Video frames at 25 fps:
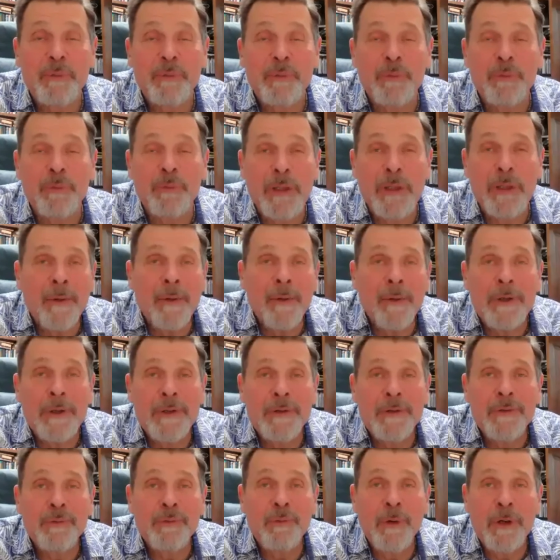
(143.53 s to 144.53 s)
We we
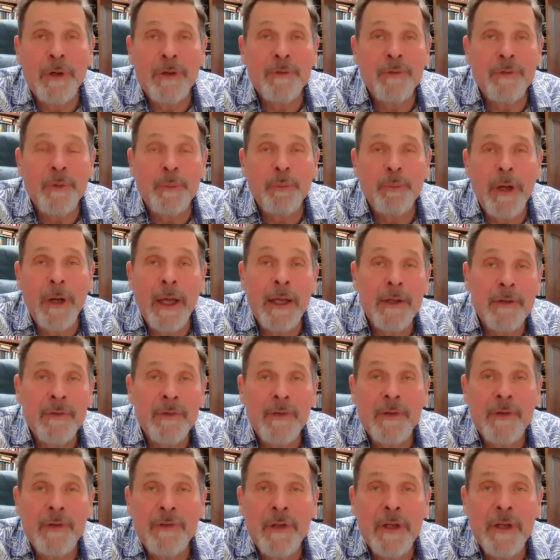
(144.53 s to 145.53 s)
use wonderful products
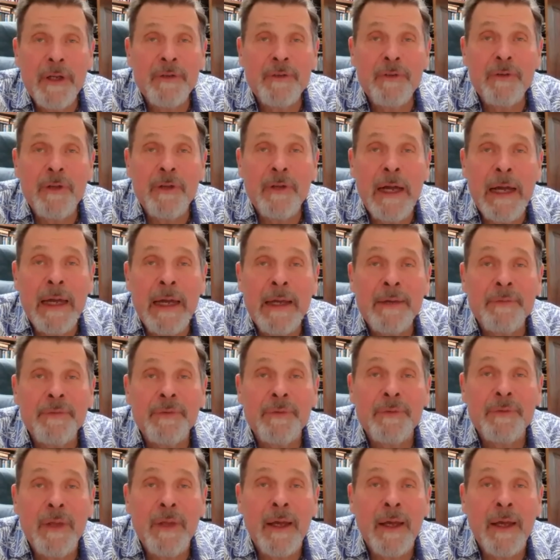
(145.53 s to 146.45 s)
that change lives.